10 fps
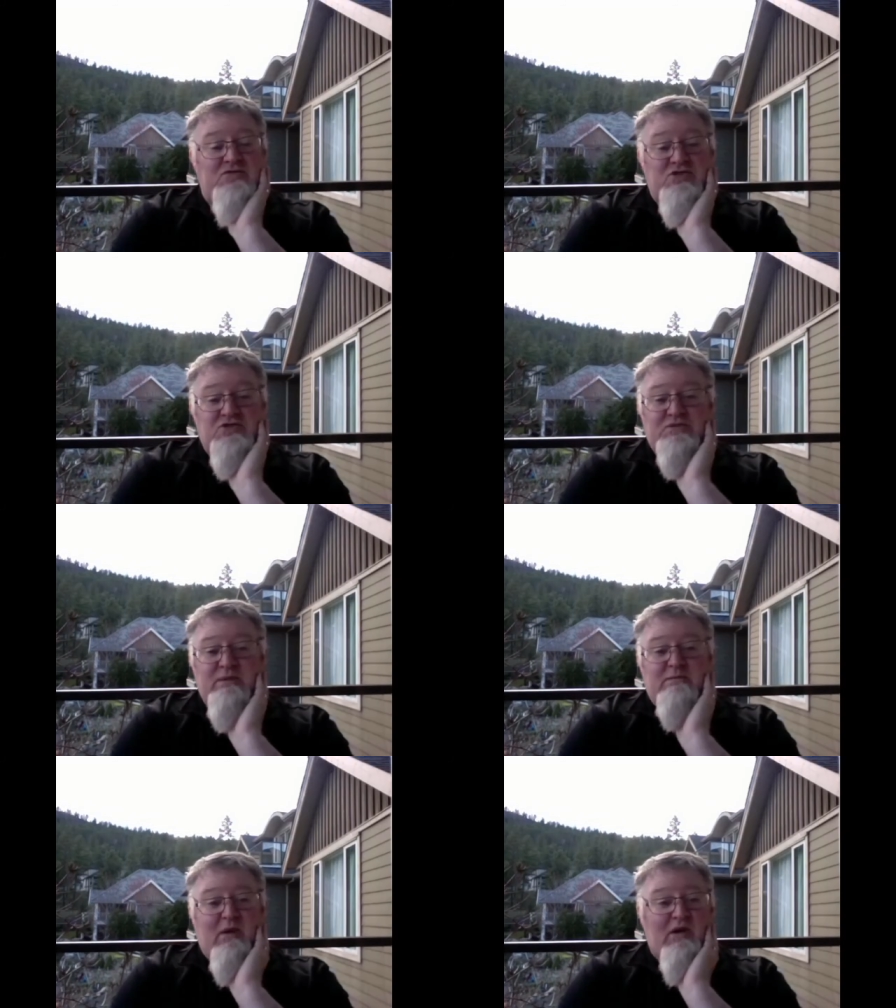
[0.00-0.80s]
View
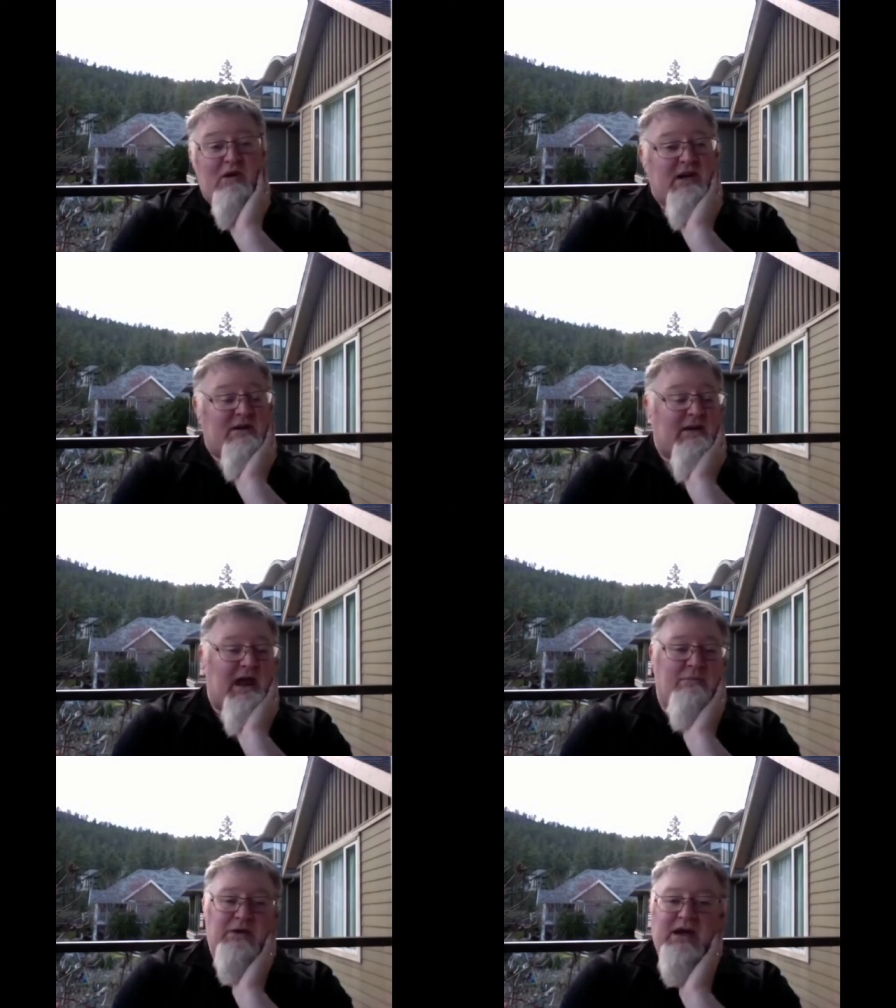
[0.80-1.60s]
Church to be part of that. I'd be
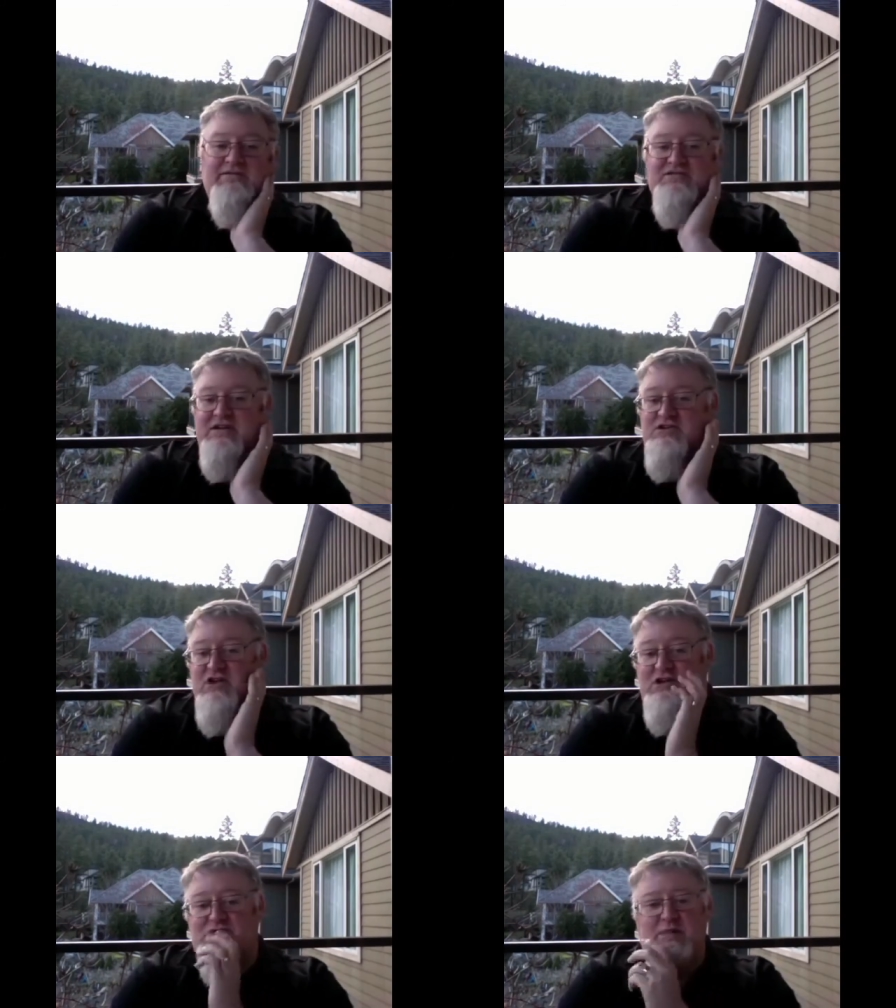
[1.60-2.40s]
happy to have Saint
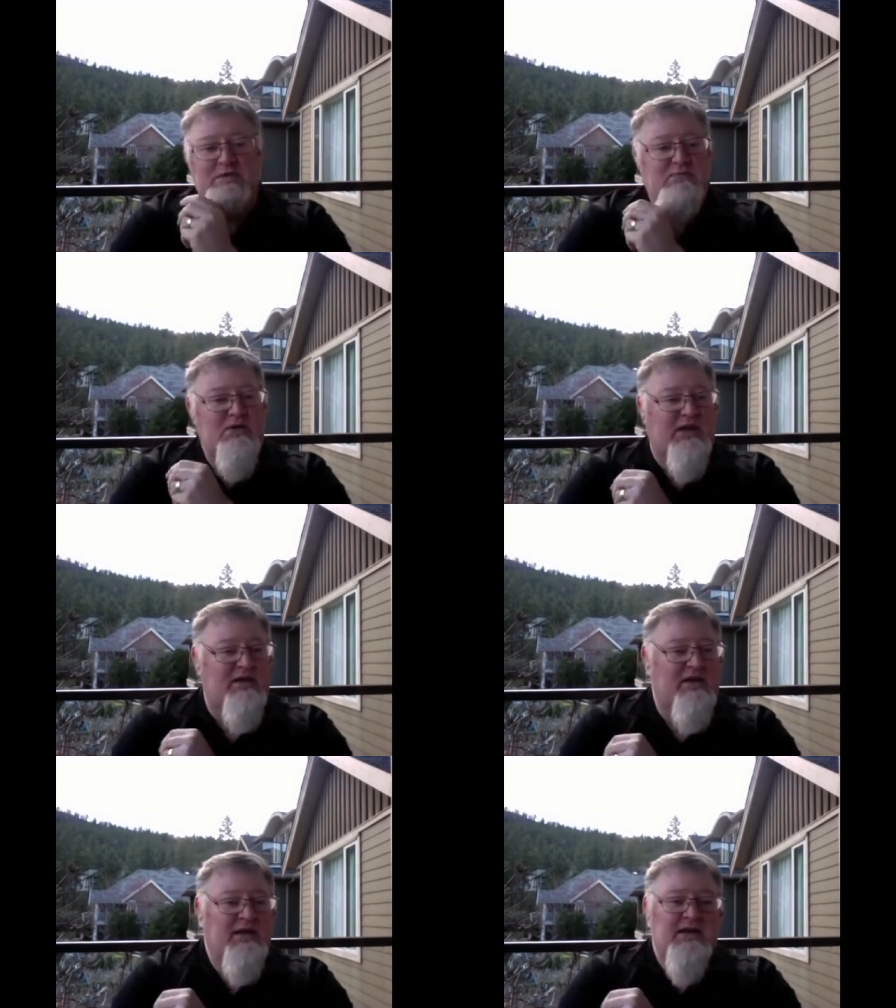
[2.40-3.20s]
Giles people
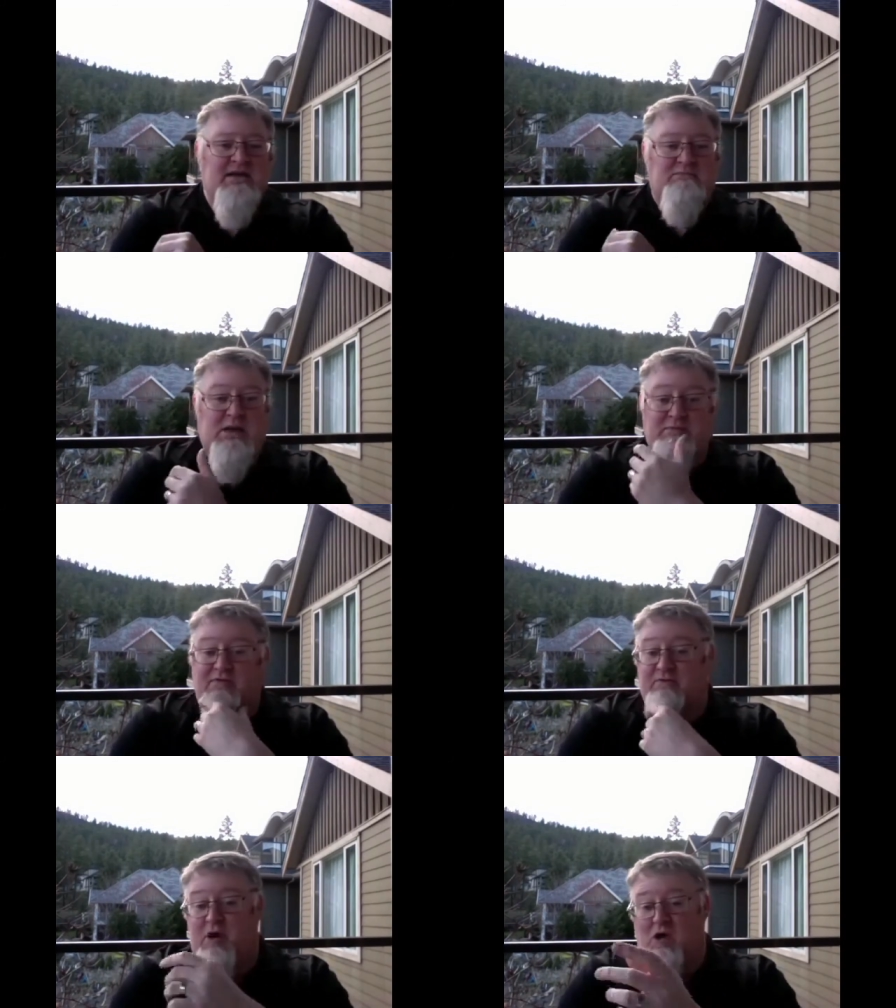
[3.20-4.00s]
and
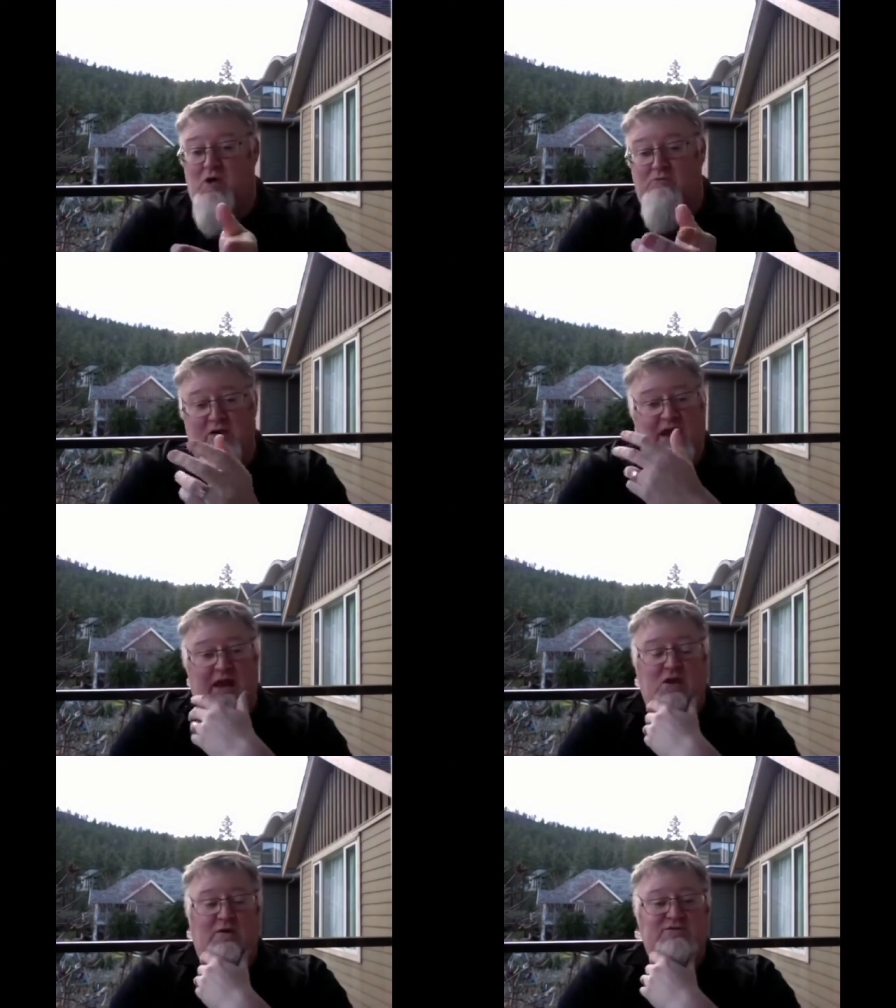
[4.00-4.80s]
people from all over that
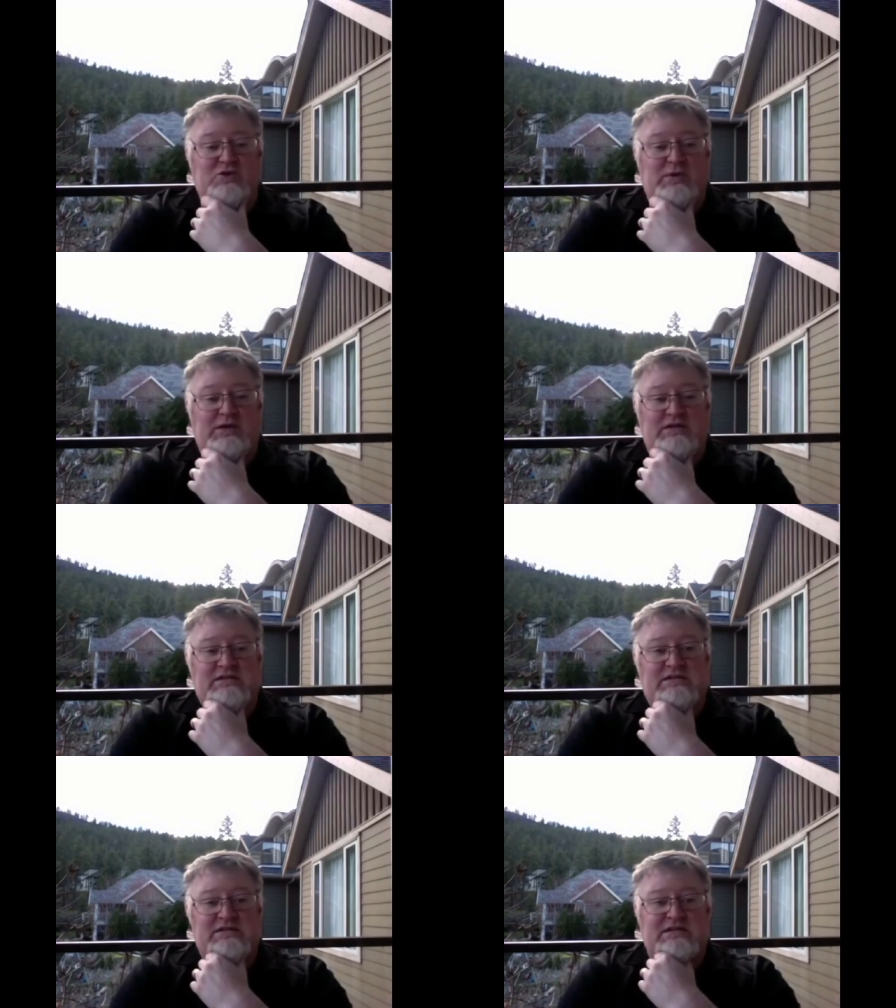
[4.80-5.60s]
I know have joined
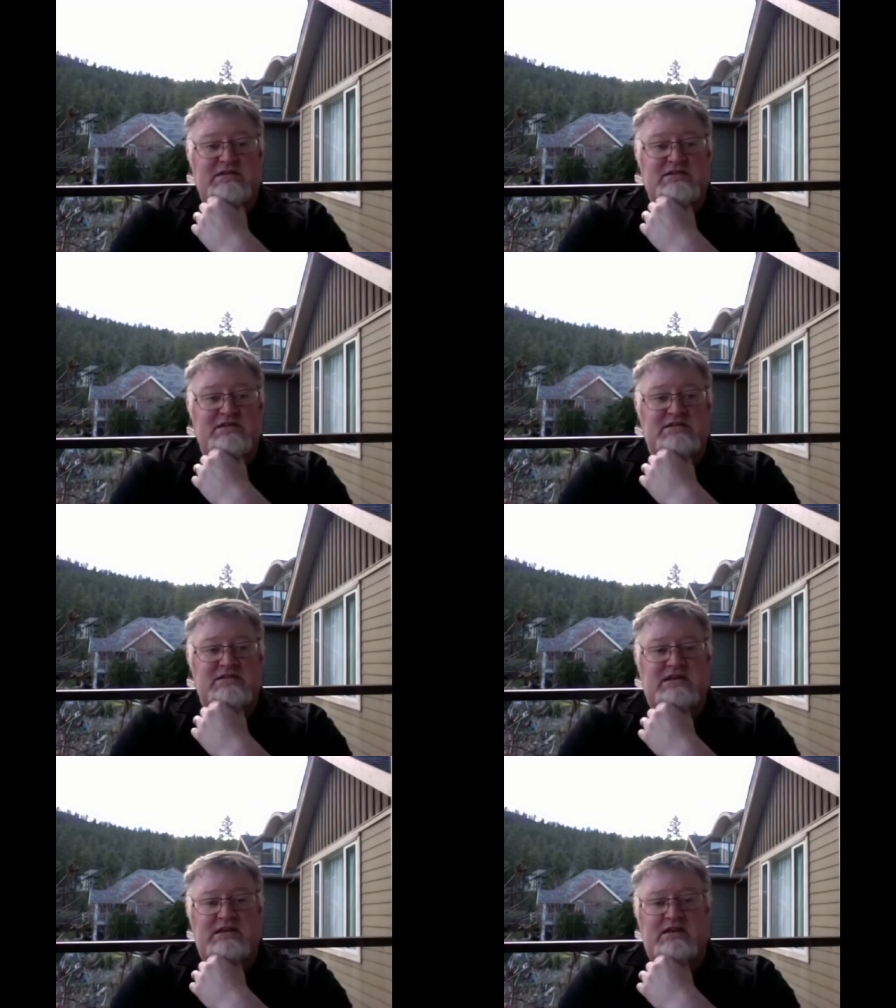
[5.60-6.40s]
us since
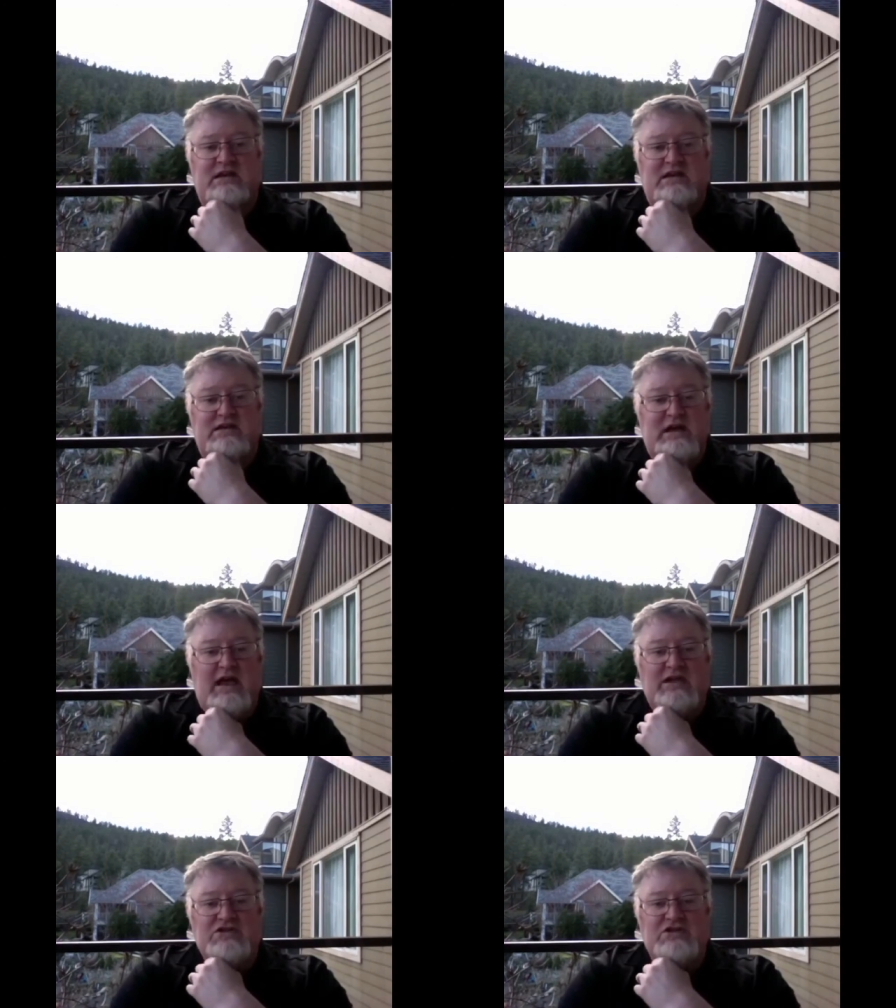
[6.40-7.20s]
this uh,
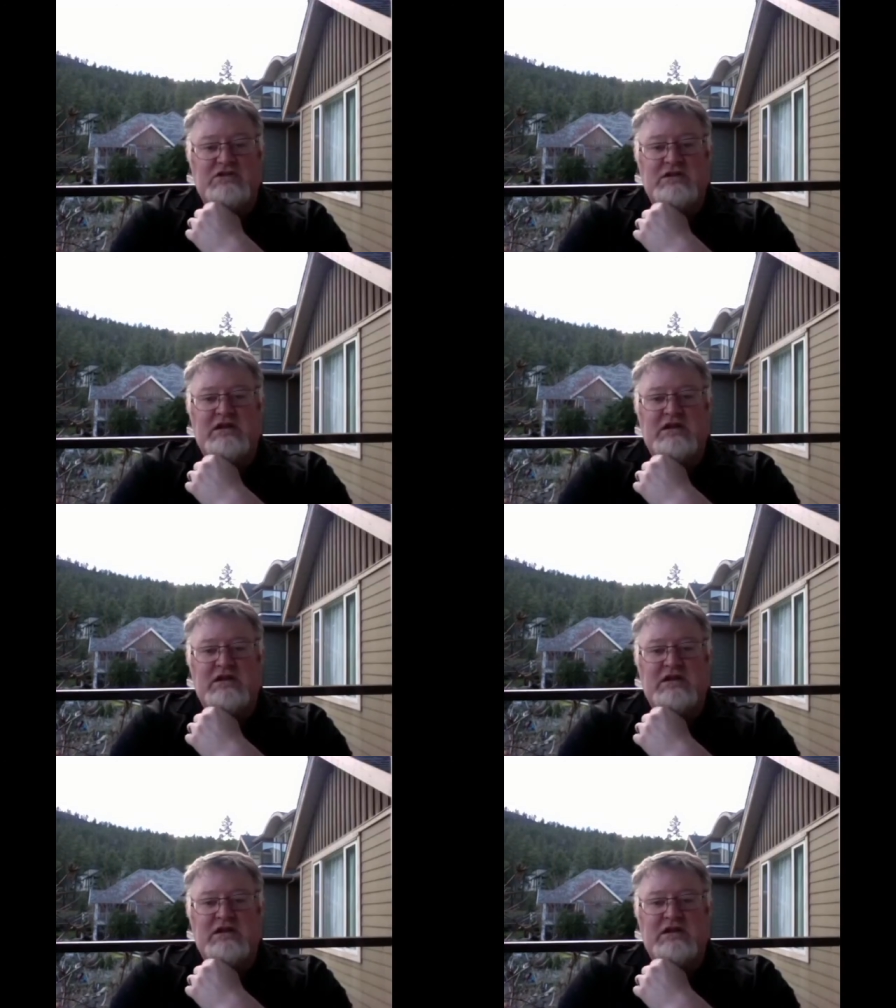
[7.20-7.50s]
action.